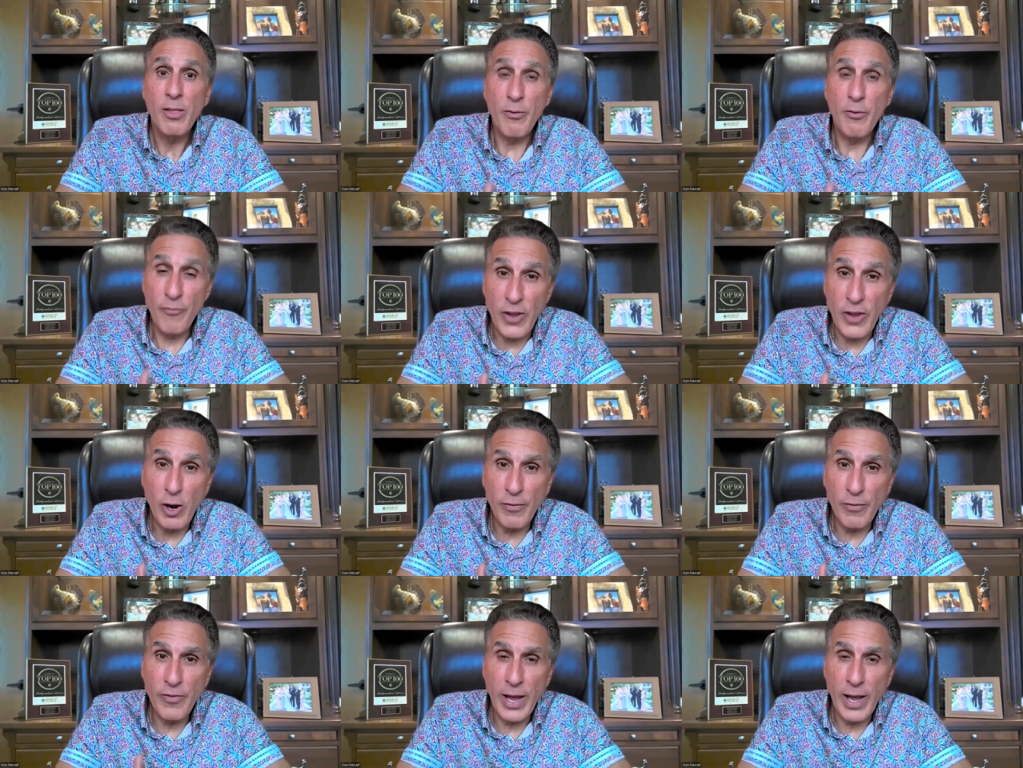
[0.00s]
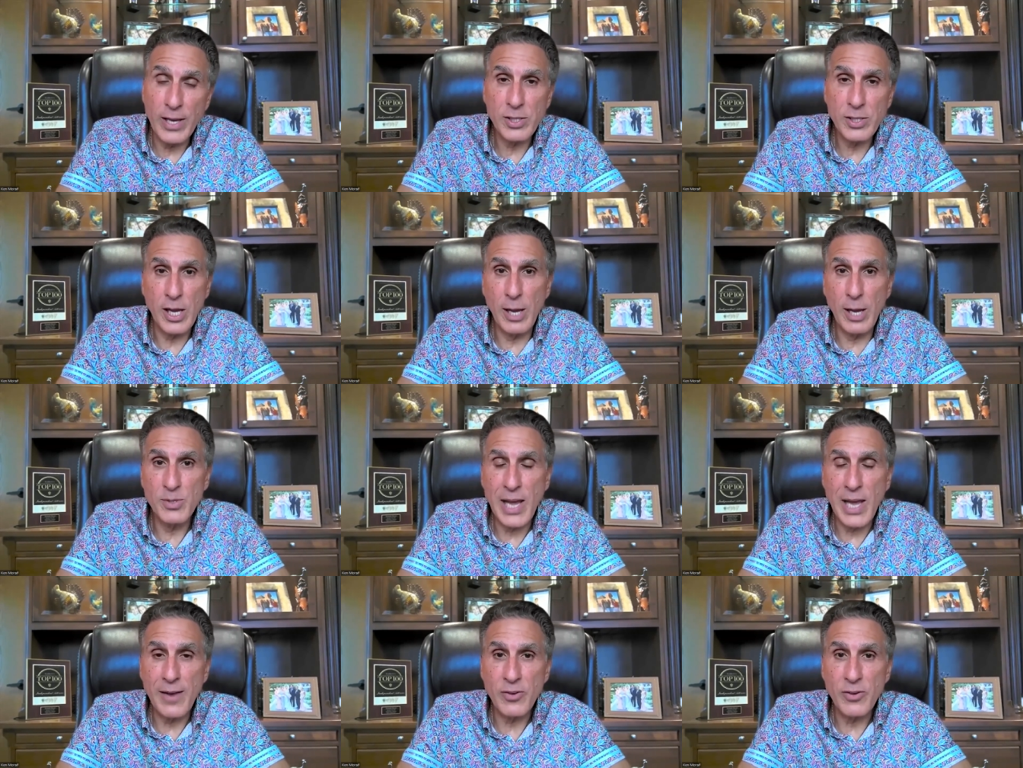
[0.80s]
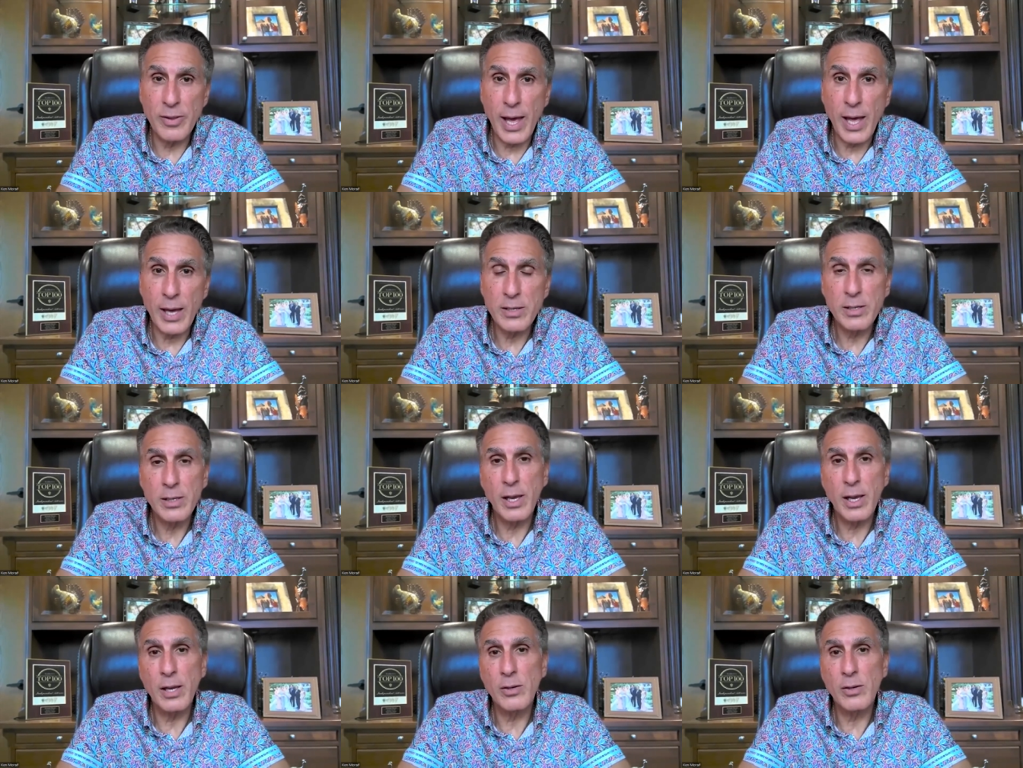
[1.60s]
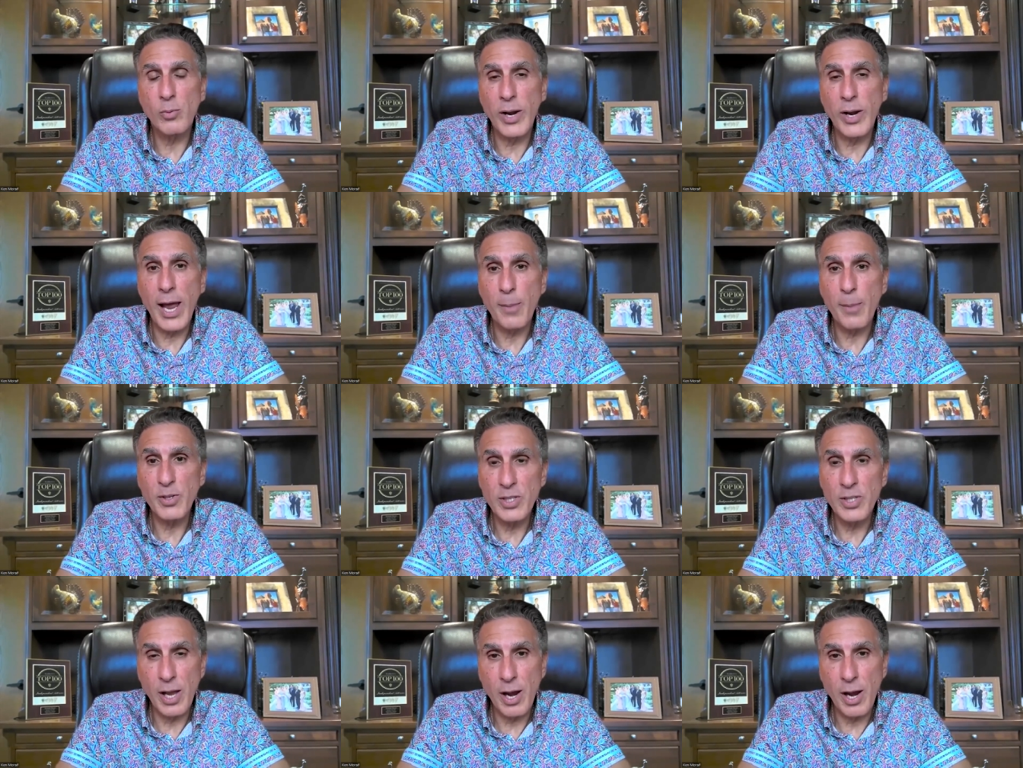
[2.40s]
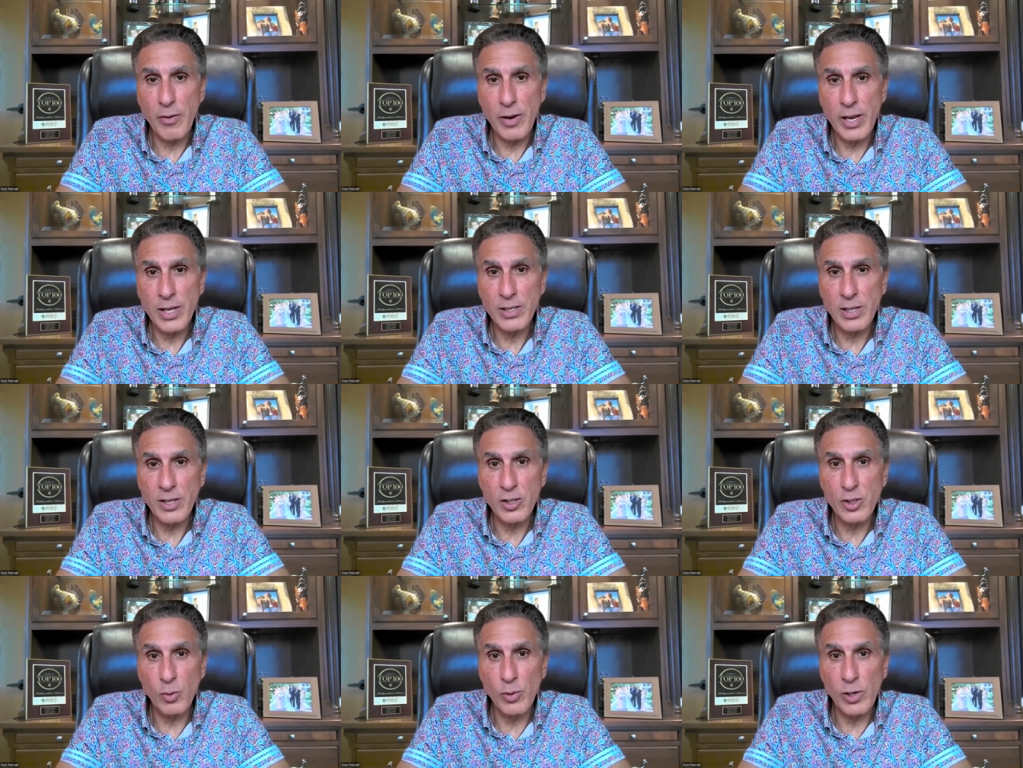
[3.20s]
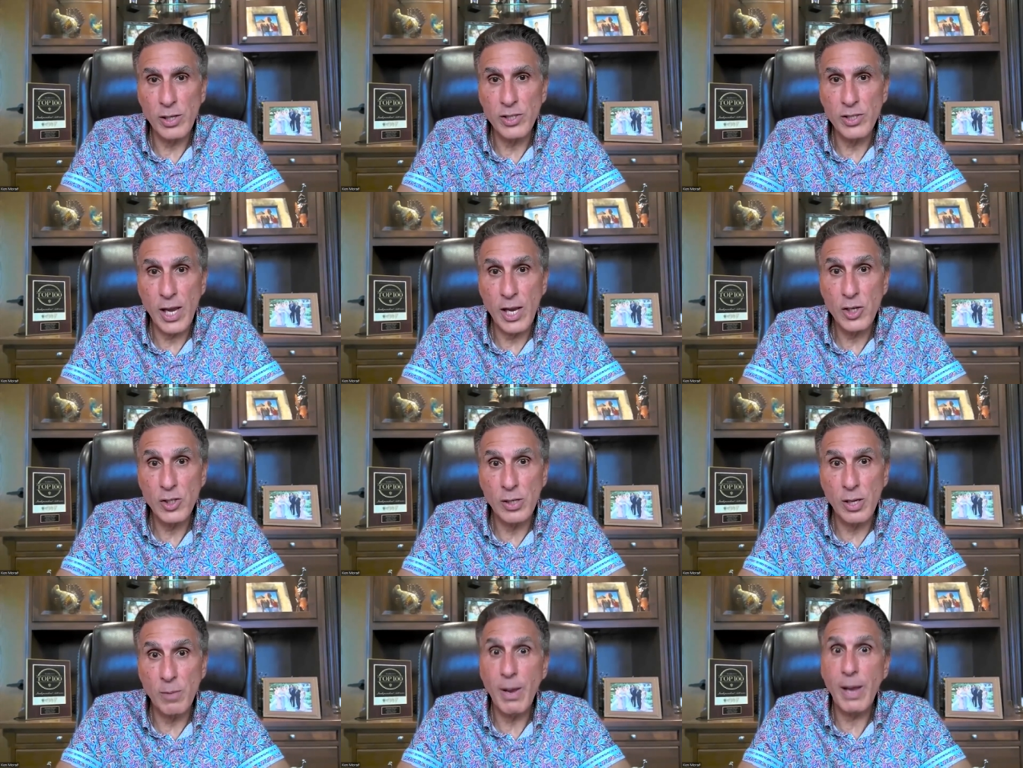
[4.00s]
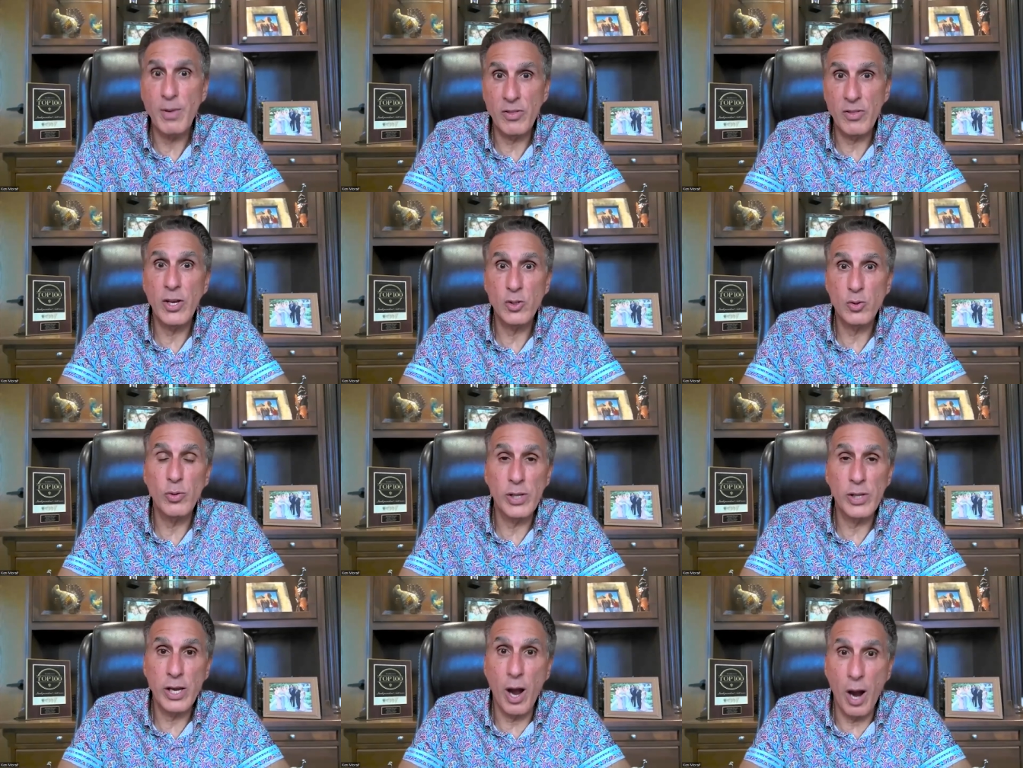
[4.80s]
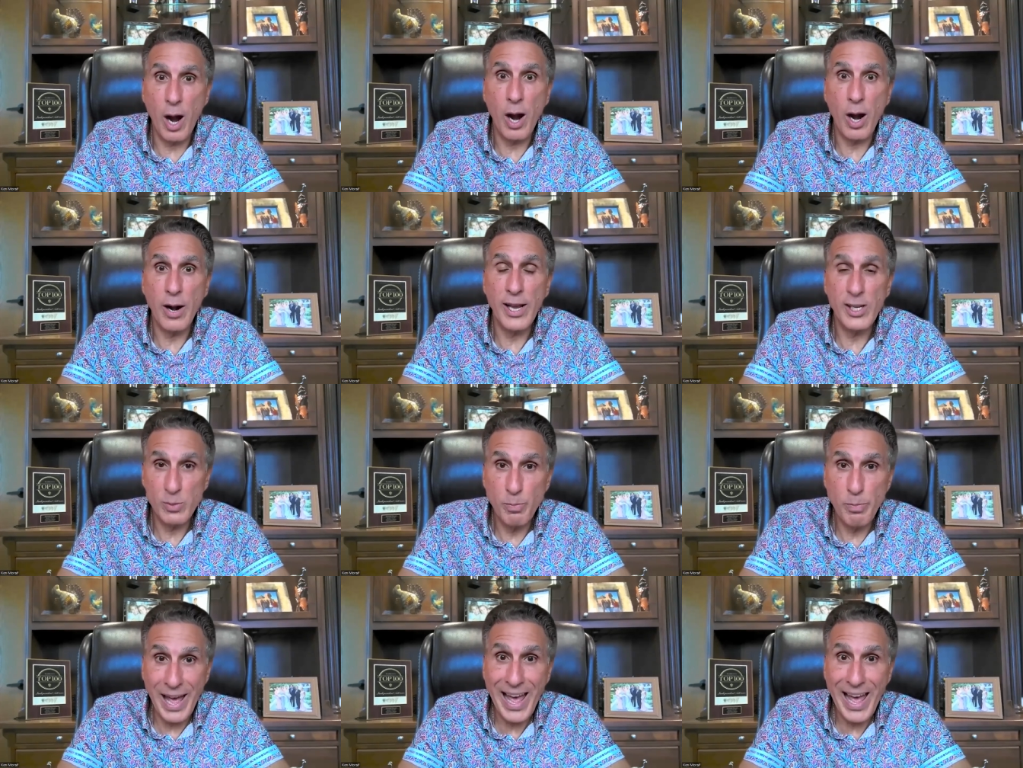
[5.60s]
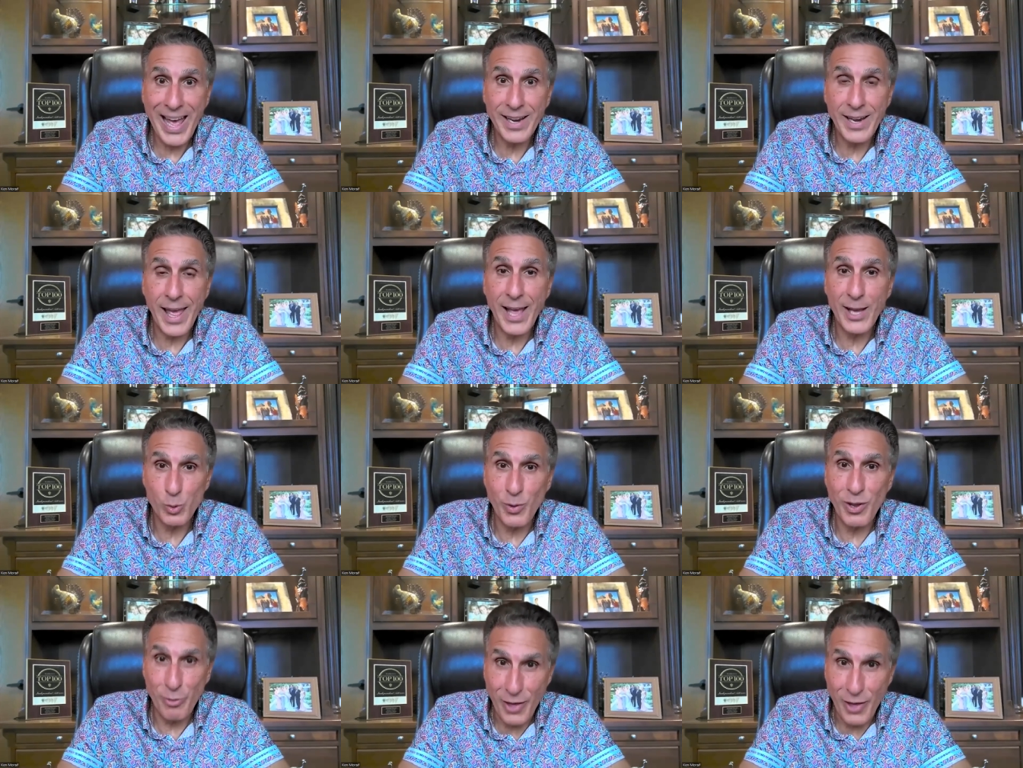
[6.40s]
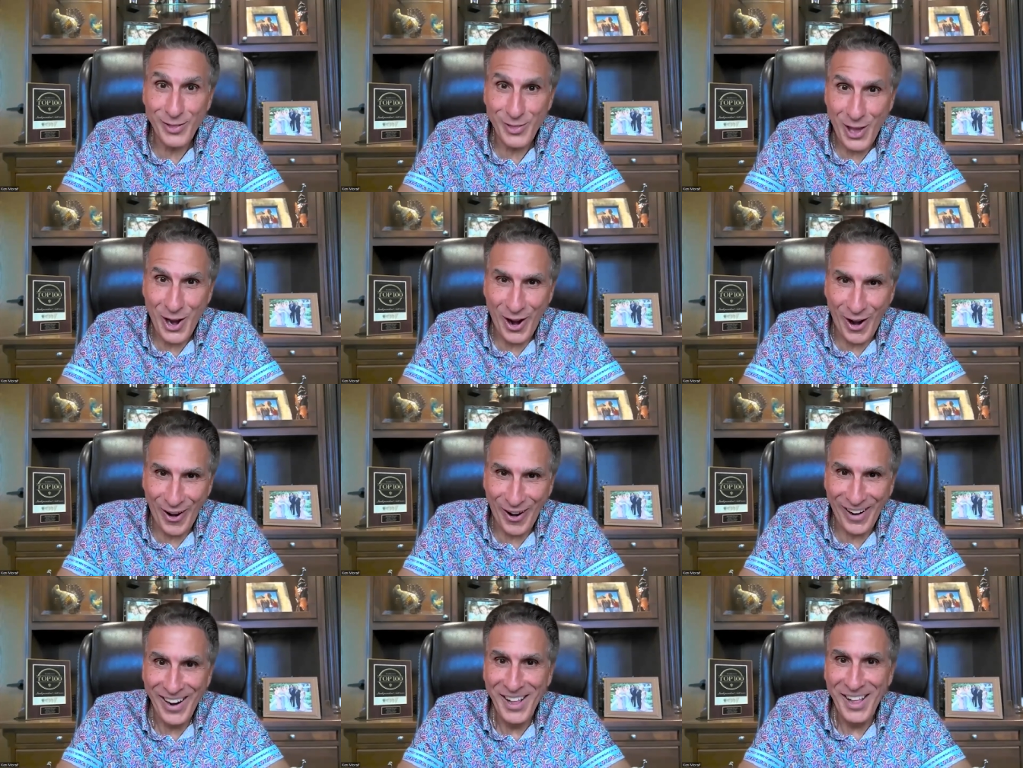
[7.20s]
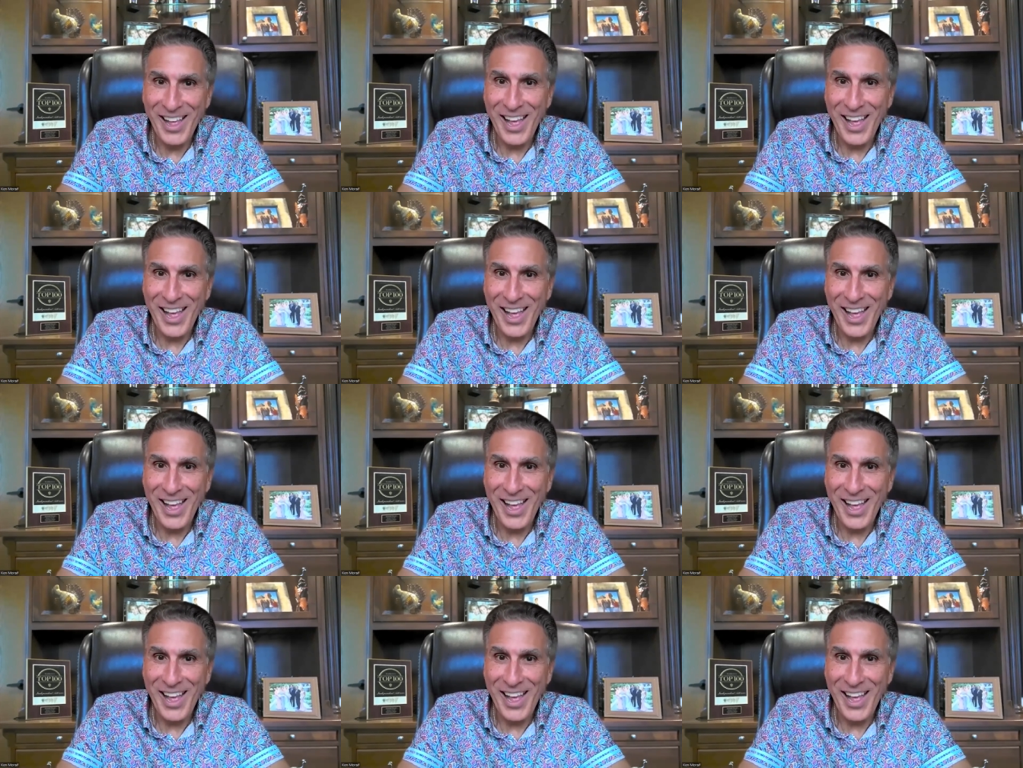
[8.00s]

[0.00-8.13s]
The fear phase comes after that. And what happens there is that there's a realization that maybe things really are as bad as we think they are,